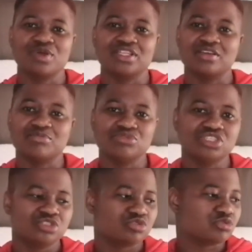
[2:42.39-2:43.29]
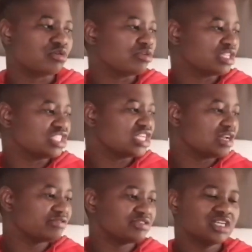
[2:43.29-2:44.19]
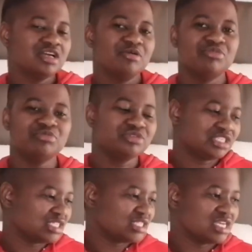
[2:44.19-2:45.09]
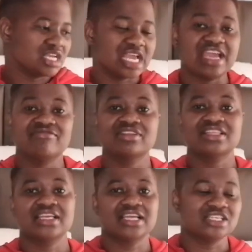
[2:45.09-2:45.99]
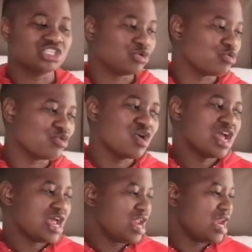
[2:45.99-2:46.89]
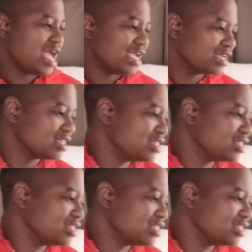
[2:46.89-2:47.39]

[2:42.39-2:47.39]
When they put in stock on the shelf, people just take everything at a go. Like